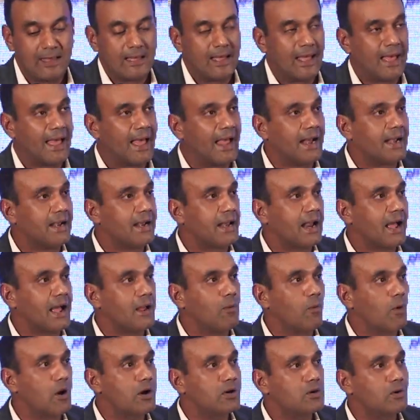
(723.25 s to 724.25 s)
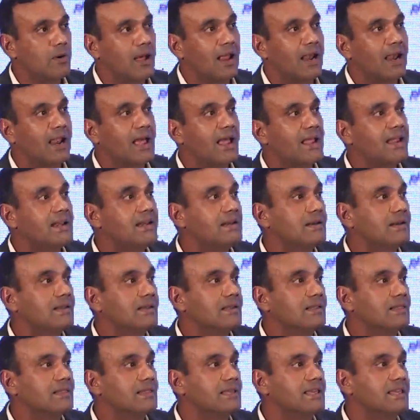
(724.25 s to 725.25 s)
And I want to align
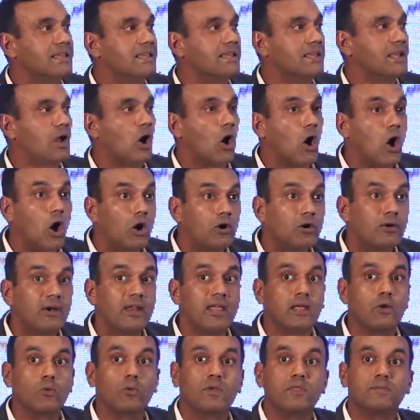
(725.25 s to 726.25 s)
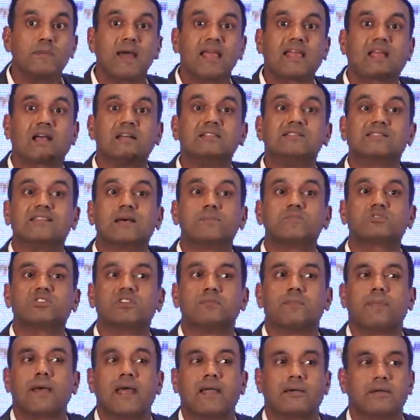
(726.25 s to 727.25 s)
the ordering with my
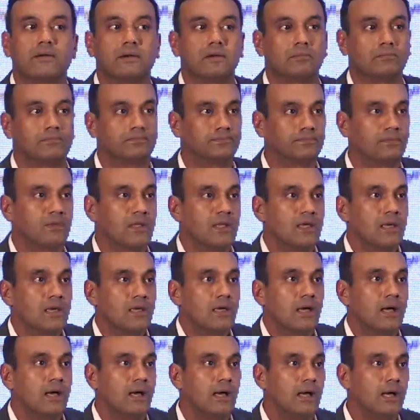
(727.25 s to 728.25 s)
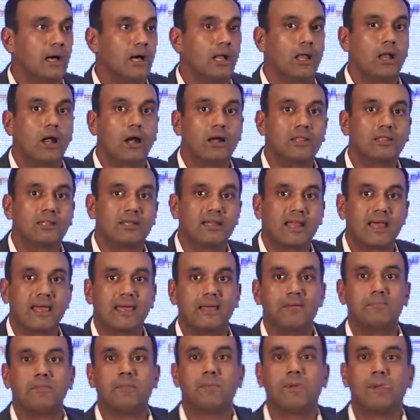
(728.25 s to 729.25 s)
consumption pattern. A lot of the
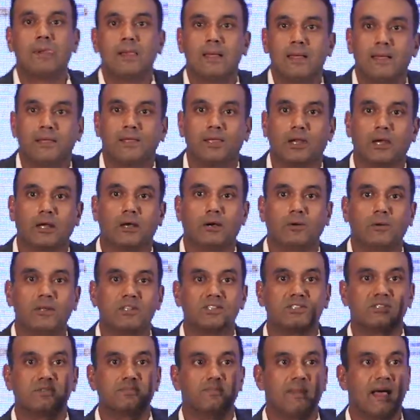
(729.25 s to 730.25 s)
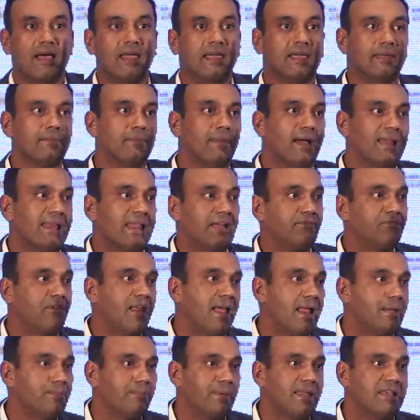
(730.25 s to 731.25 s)
time, it's my left
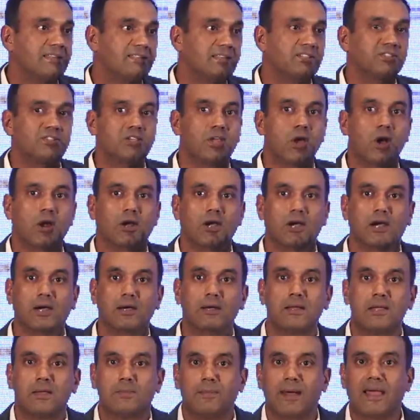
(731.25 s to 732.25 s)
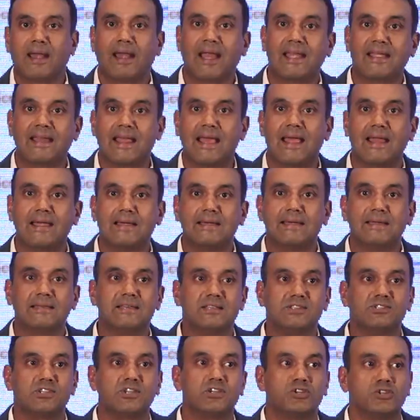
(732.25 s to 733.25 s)
hand places the order, my right hand
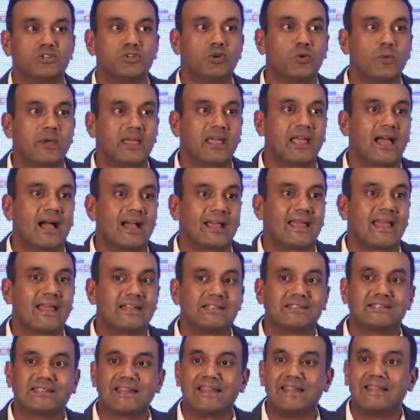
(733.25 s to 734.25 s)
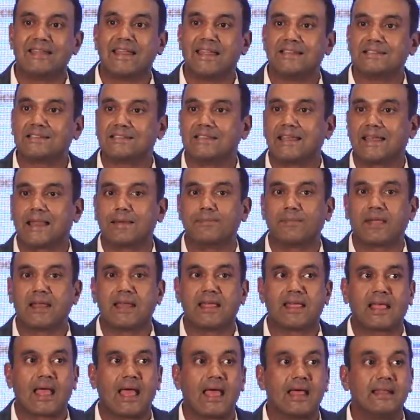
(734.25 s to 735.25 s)
is issuing against indents that I'm
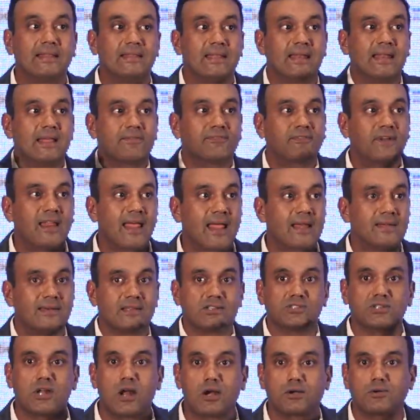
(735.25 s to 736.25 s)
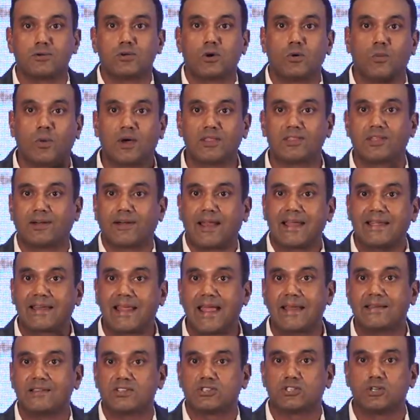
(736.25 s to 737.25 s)
getting, and the left hand does not know what the right
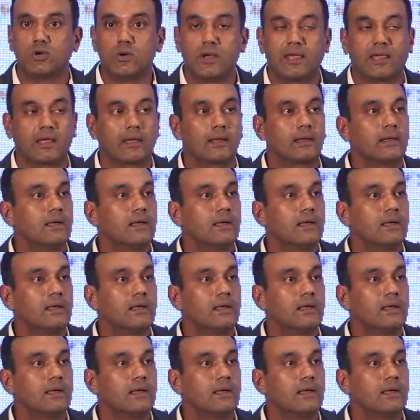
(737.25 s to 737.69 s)
hand is doing.